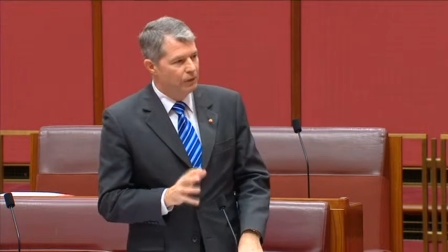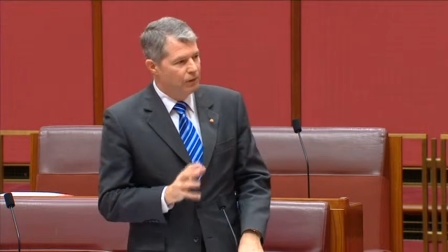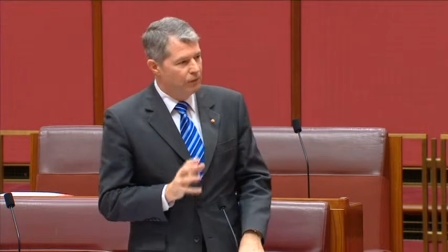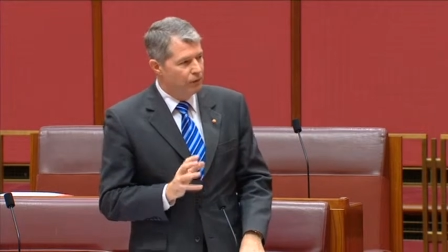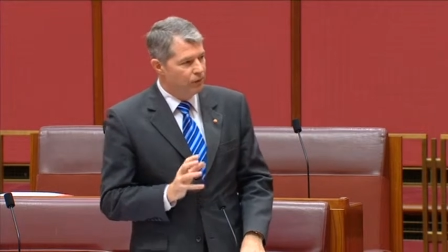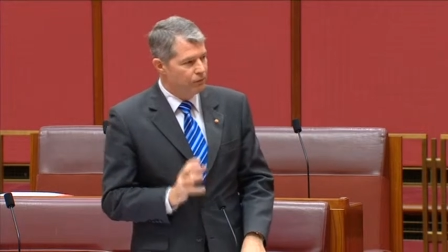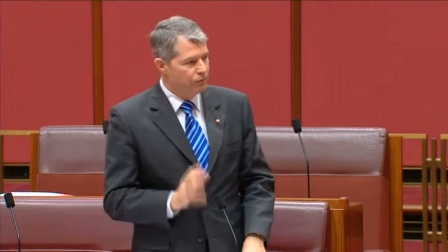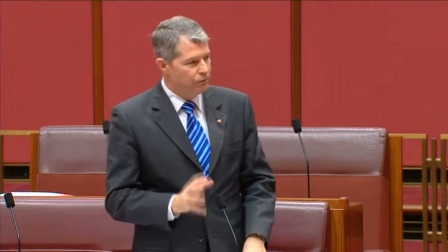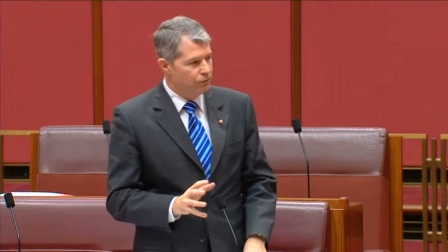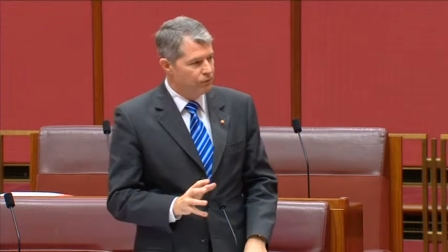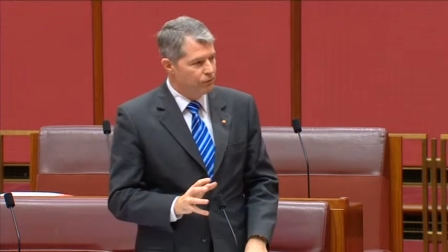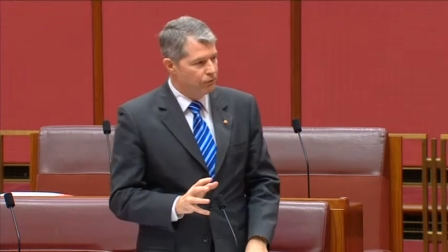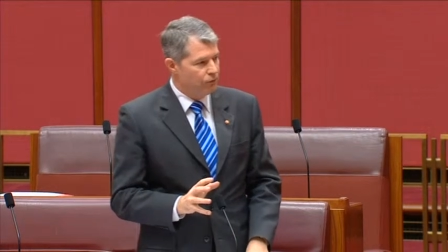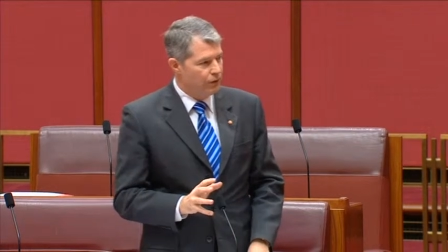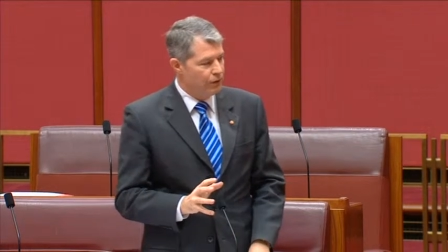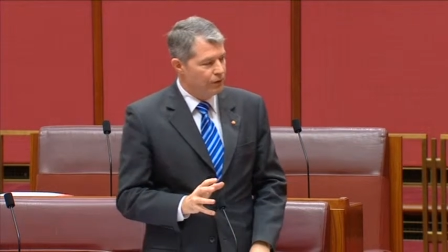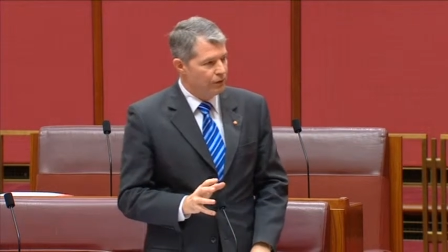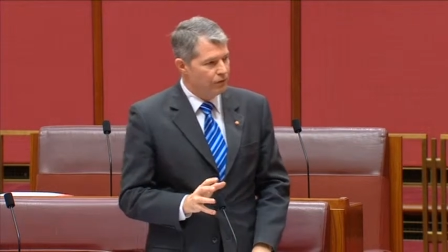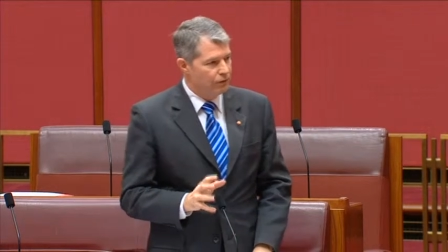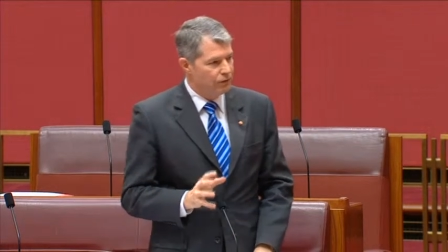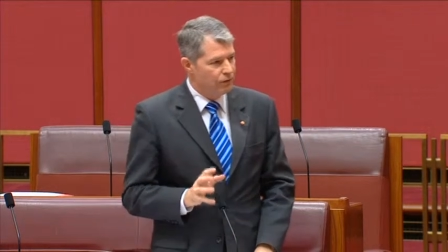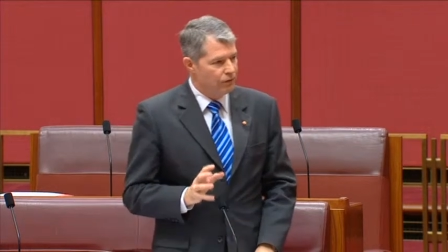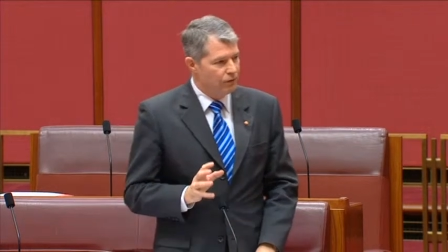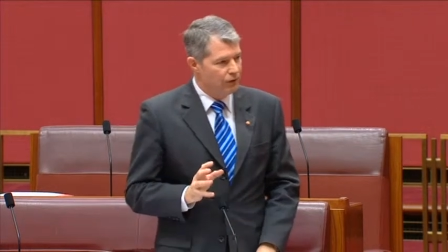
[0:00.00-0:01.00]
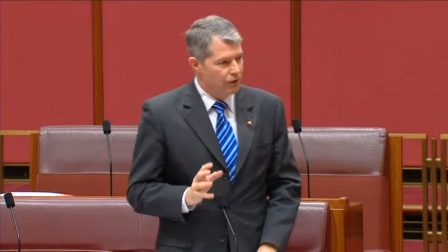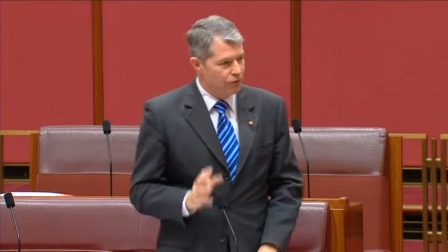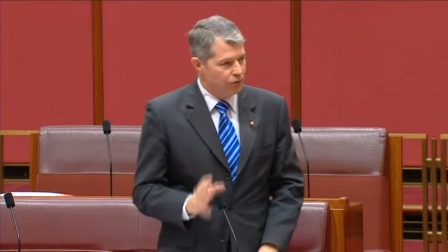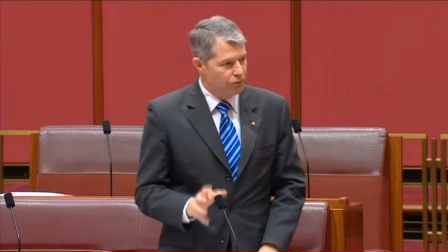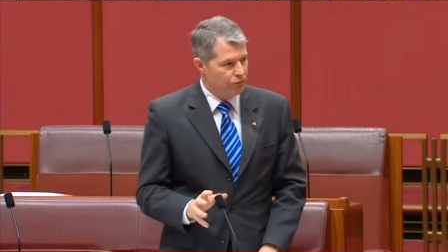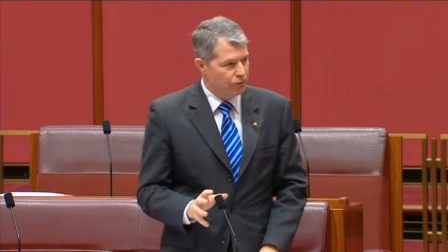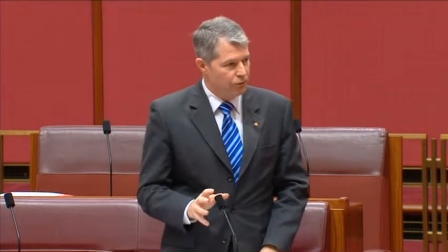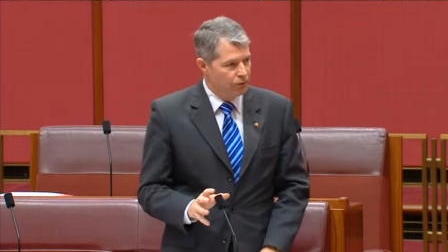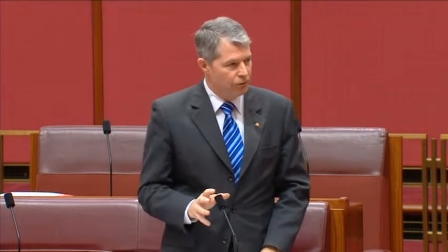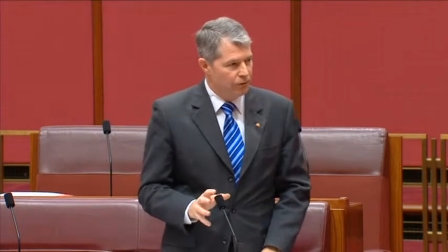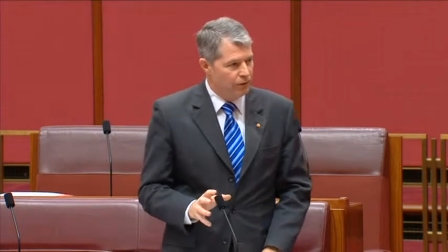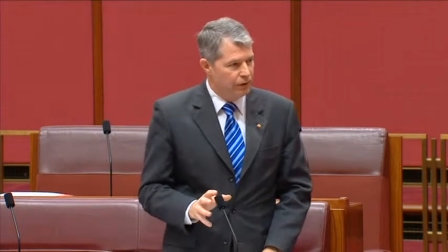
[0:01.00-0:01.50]
of Australia's
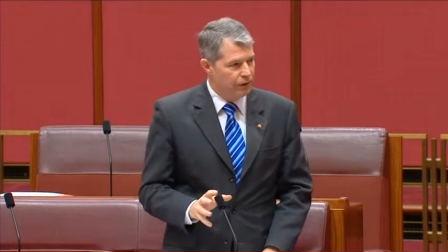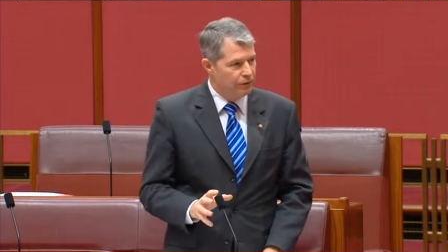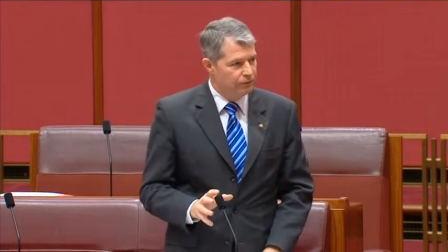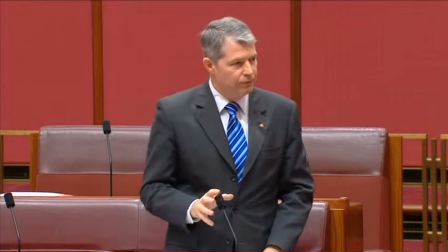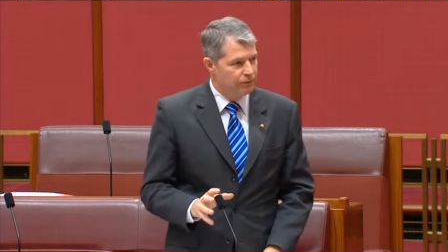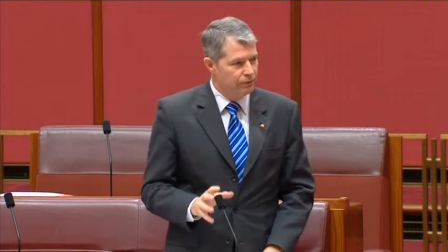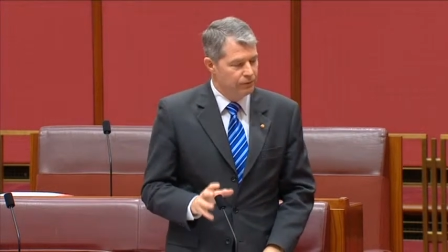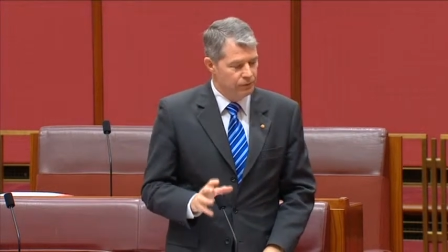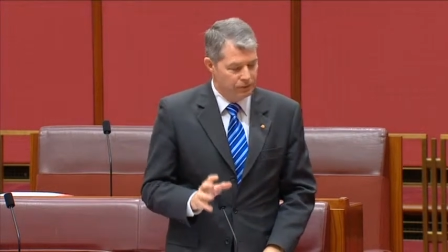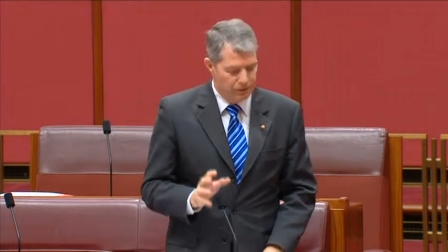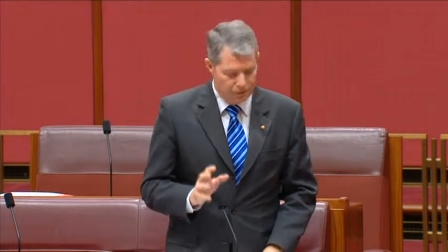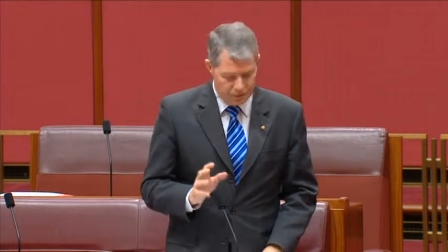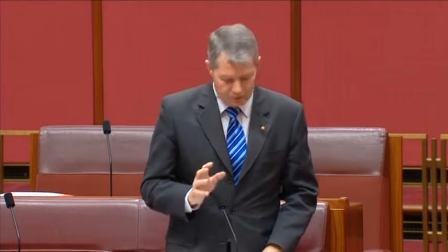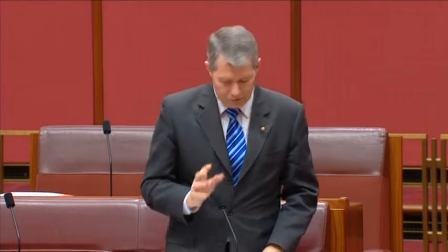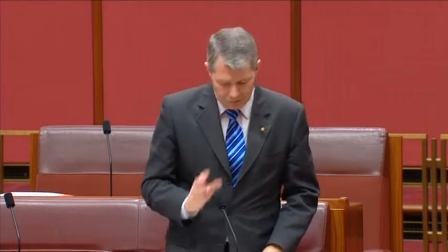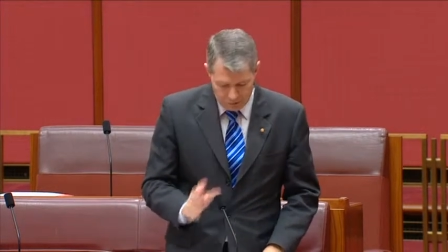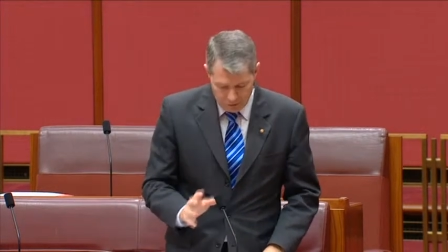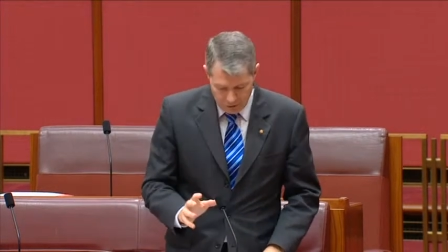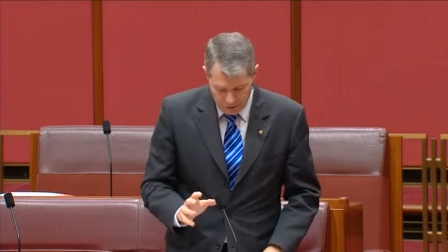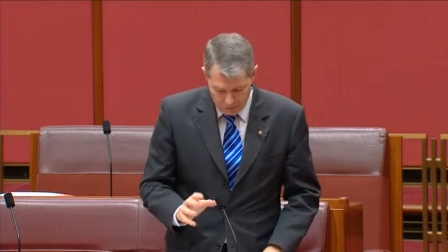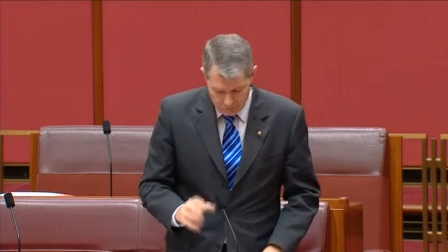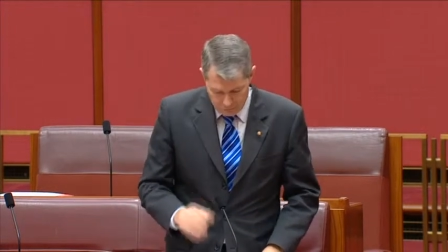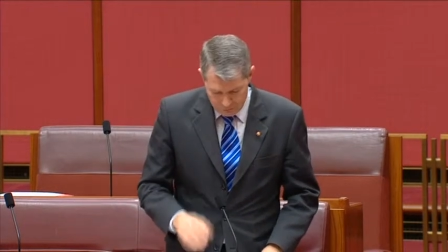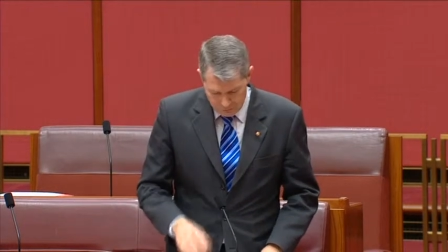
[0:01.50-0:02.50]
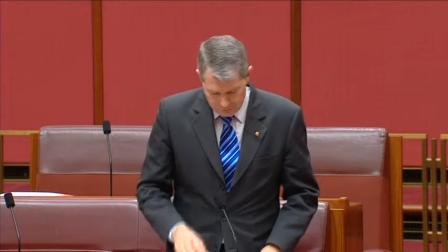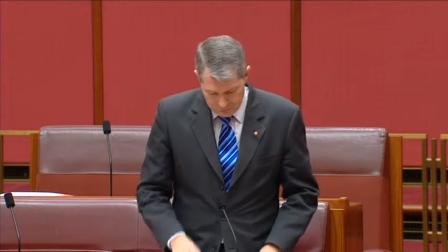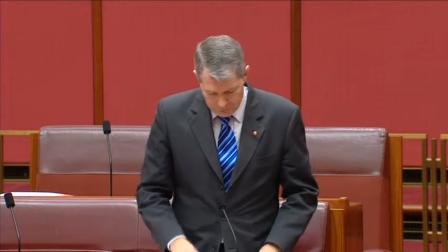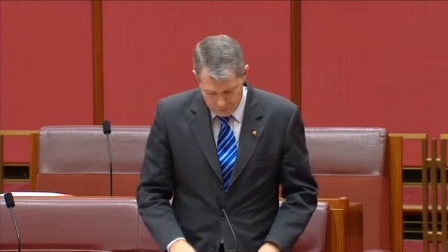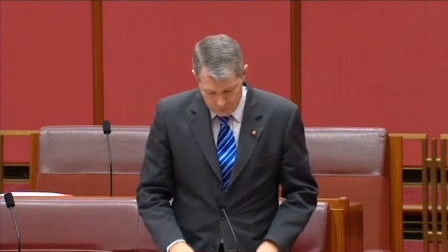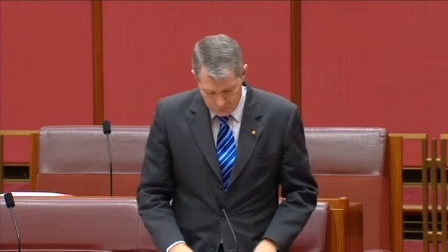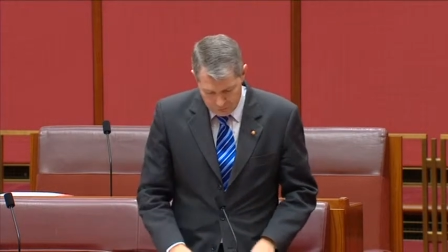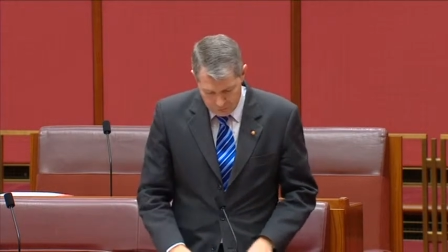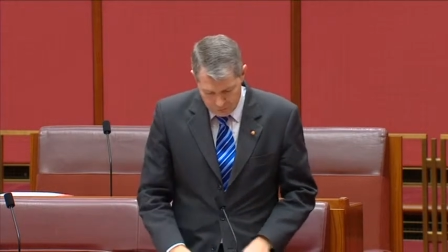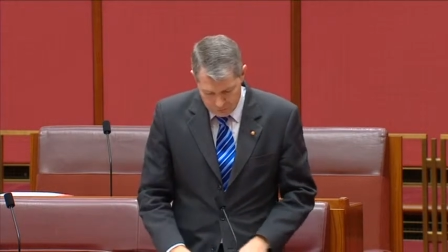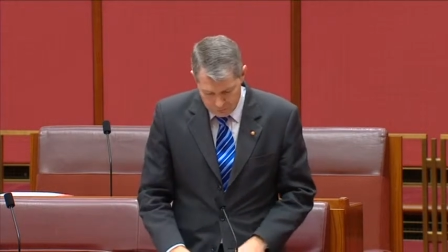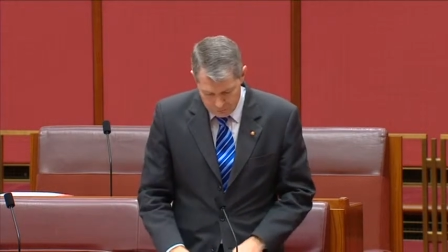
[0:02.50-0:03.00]
national life, national
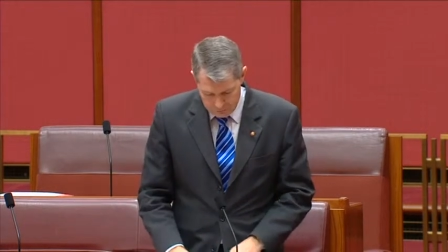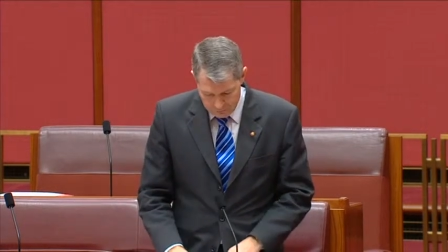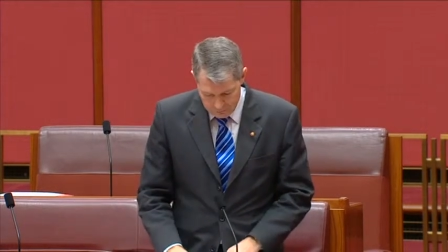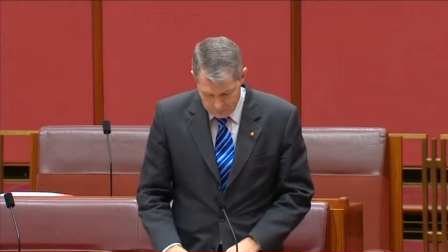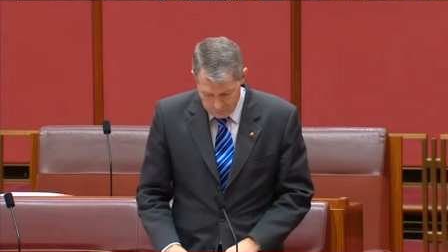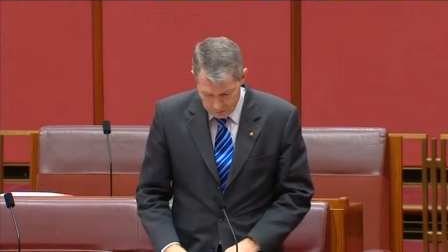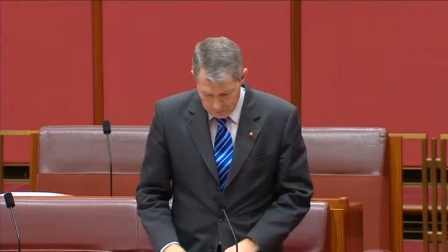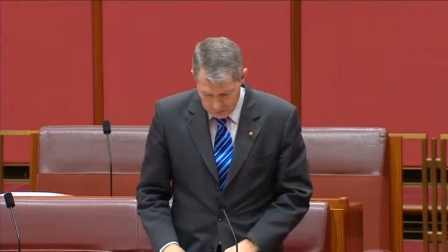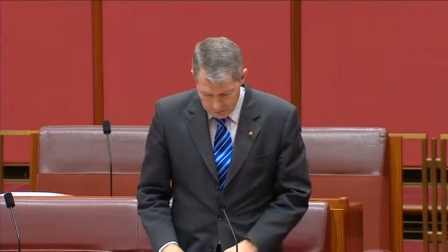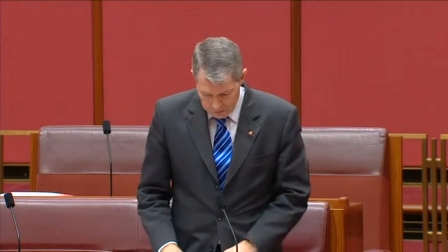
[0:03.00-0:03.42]
interest